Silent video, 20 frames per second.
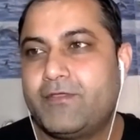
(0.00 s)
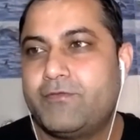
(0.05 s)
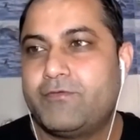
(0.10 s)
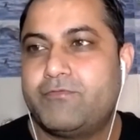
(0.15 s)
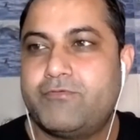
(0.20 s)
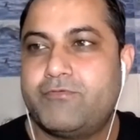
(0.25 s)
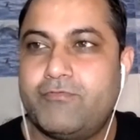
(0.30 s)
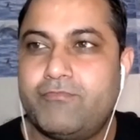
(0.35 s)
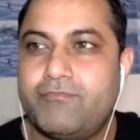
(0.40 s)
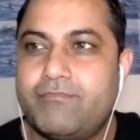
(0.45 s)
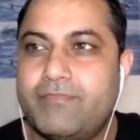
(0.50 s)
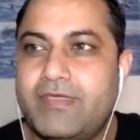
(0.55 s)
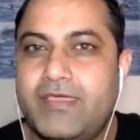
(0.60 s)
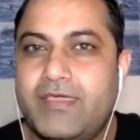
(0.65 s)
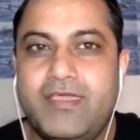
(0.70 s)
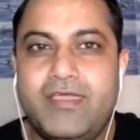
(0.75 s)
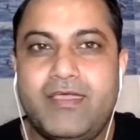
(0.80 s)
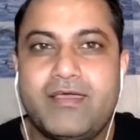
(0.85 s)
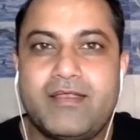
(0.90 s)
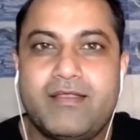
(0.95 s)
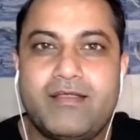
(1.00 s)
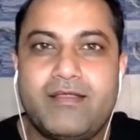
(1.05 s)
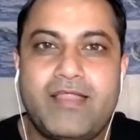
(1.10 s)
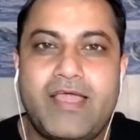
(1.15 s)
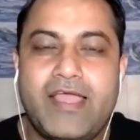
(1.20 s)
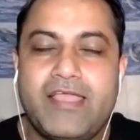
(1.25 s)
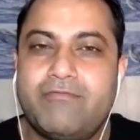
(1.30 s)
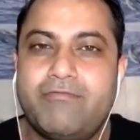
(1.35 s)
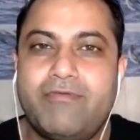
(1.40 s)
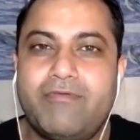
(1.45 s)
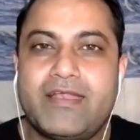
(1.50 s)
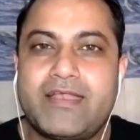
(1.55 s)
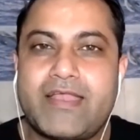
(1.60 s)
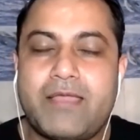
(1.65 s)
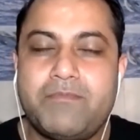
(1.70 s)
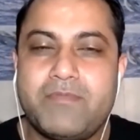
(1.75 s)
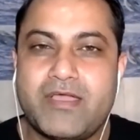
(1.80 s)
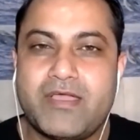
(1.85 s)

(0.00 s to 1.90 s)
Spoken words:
so here, like when time